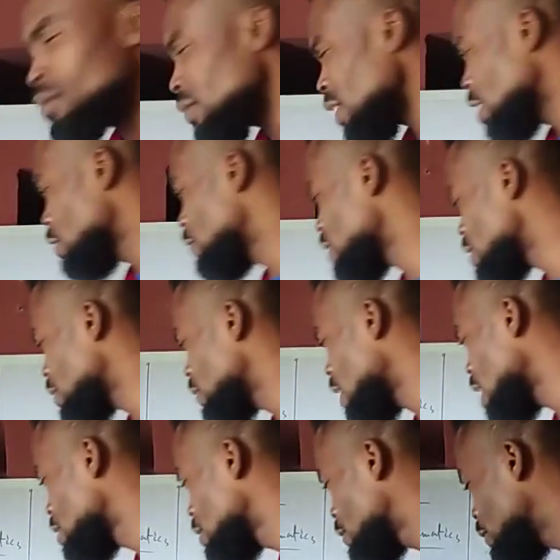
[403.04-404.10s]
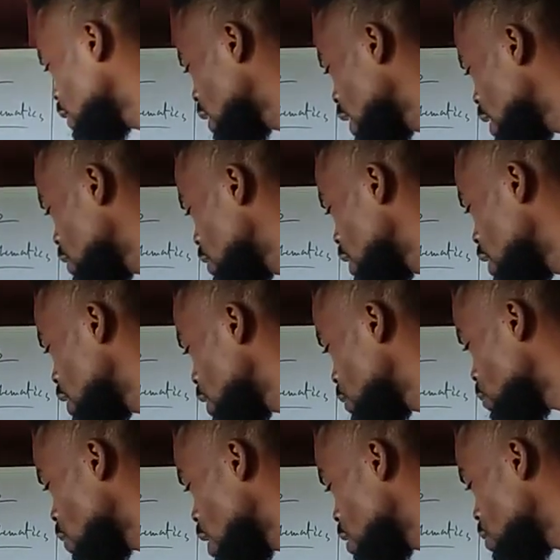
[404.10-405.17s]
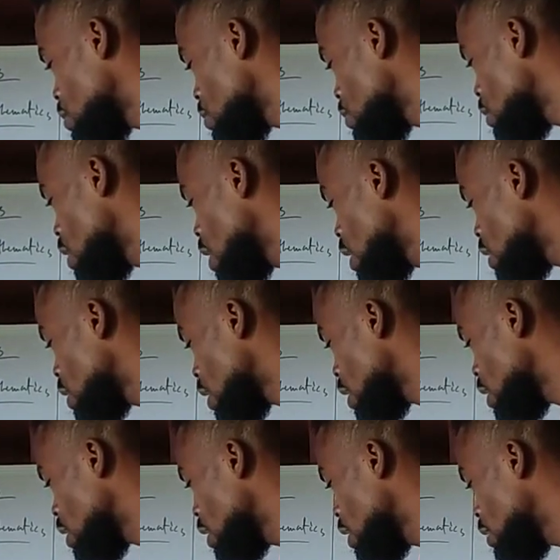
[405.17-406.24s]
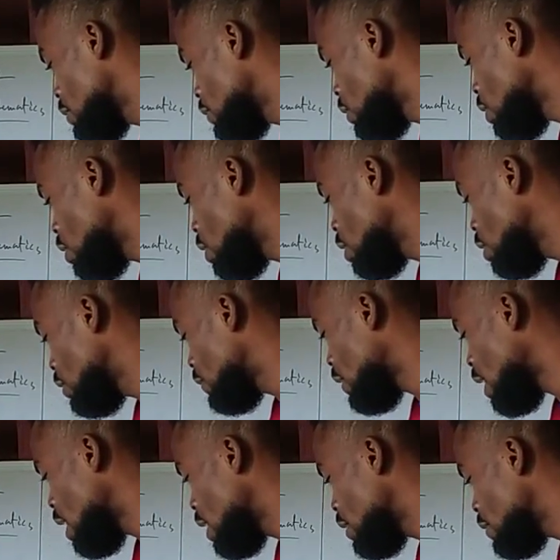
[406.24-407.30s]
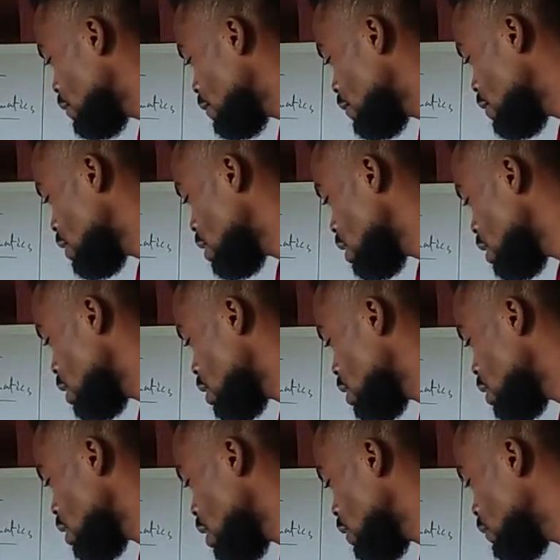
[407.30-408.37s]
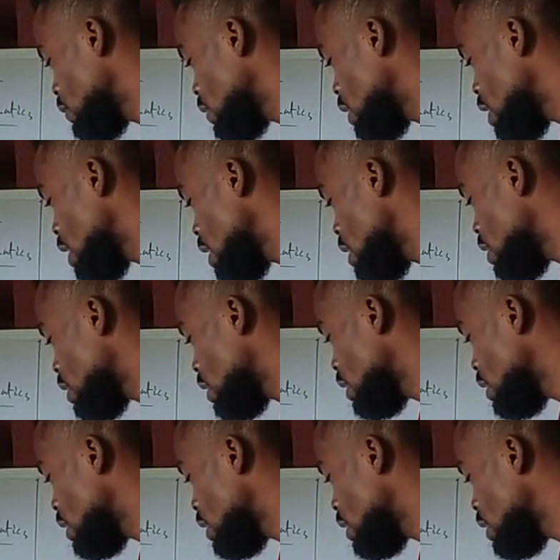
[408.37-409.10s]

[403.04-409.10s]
So first of all, I go for 10 oranges. 1, 2, 3, 4, 5, 6, 7, 8,